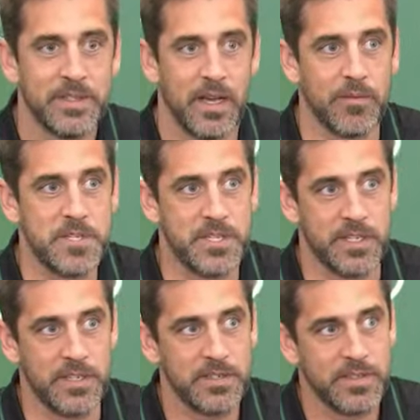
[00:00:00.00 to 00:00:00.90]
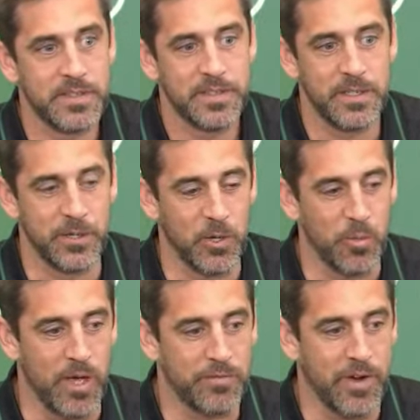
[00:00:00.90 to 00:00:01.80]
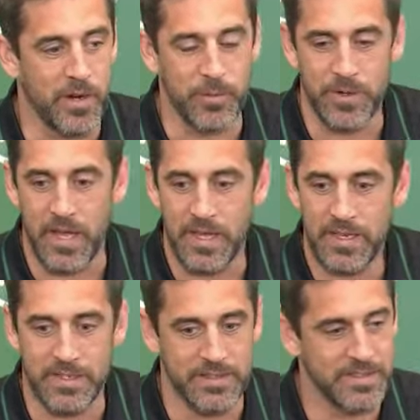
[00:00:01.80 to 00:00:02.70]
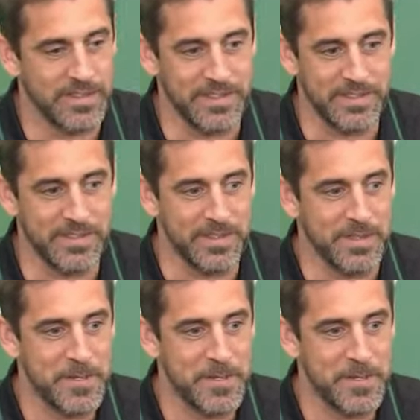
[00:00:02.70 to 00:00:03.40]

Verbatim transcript: Obviously, you know about Fireman Ed and, and uh,